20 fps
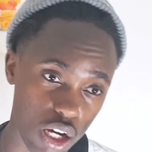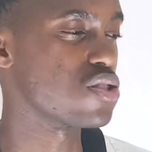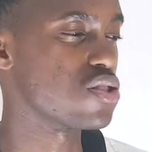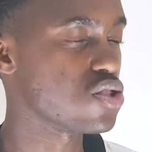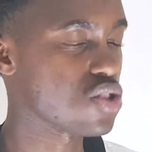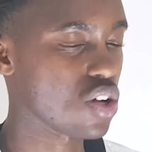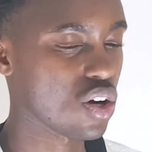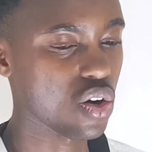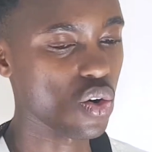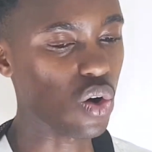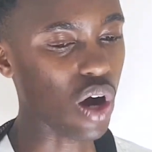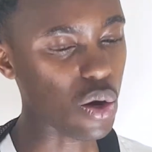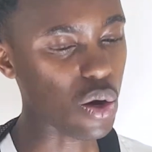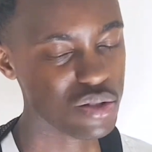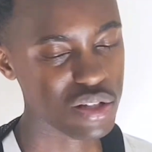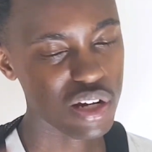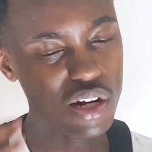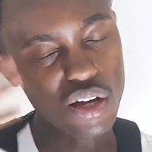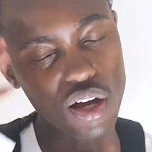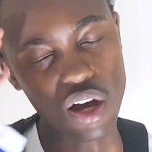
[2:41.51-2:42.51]
So I was
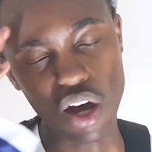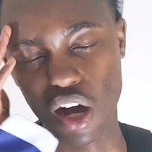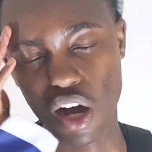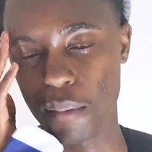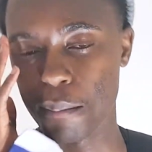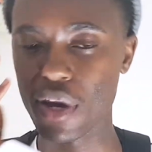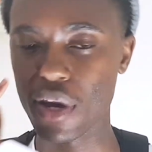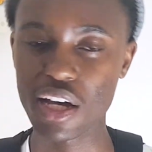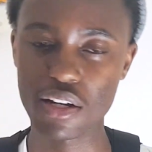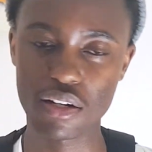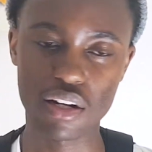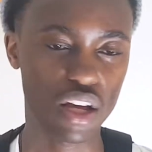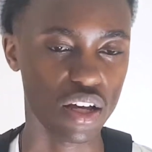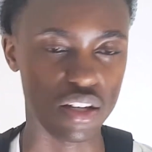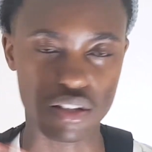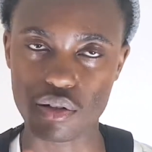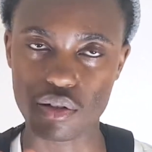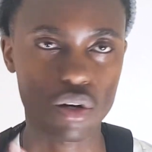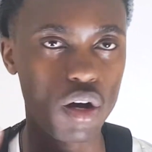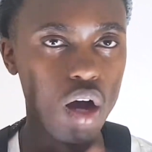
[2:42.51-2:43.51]
like, oh man, like
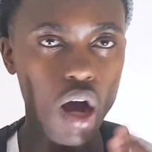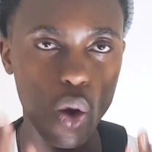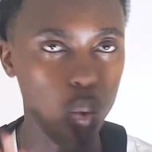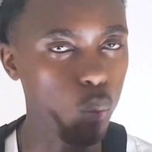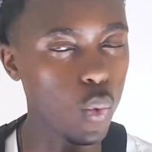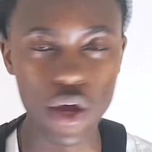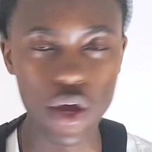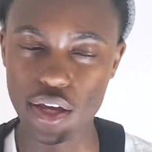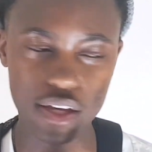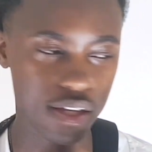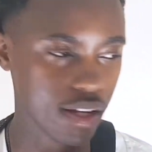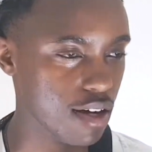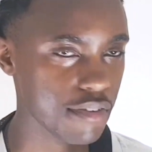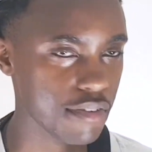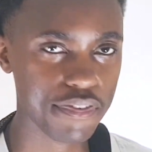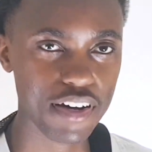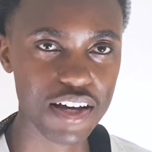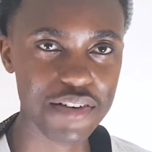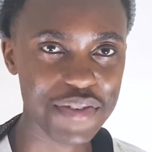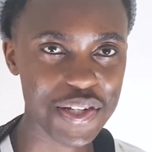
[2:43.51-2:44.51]
where can I
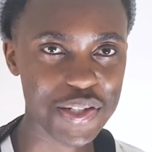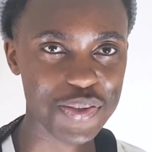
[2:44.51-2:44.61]
find these